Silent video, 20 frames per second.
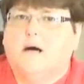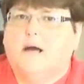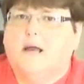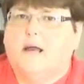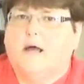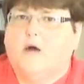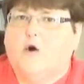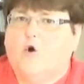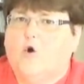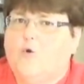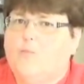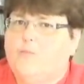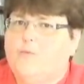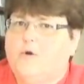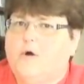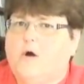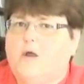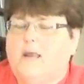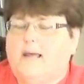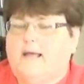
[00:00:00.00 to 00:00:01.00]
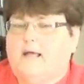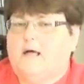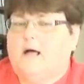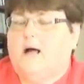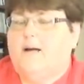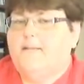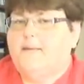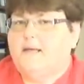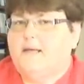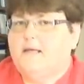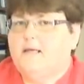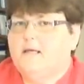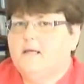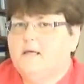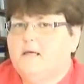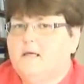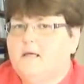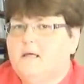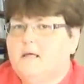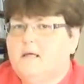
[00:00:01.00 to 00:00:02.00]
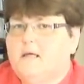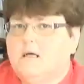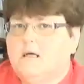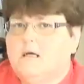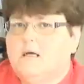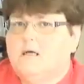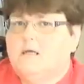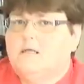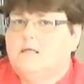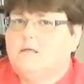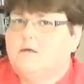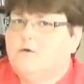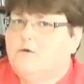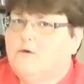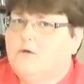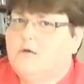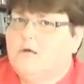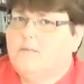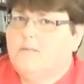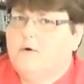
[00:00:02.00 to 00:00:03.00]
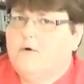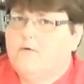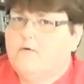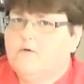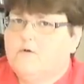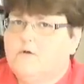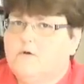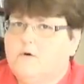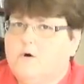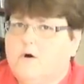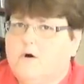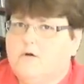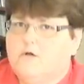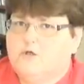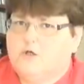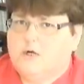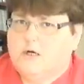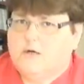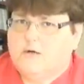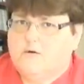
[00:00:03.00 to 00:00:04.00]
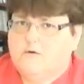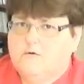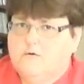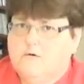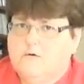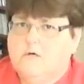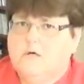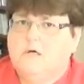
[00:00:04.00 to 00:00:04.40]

and I hope you all like comedy. So you can come over to our channel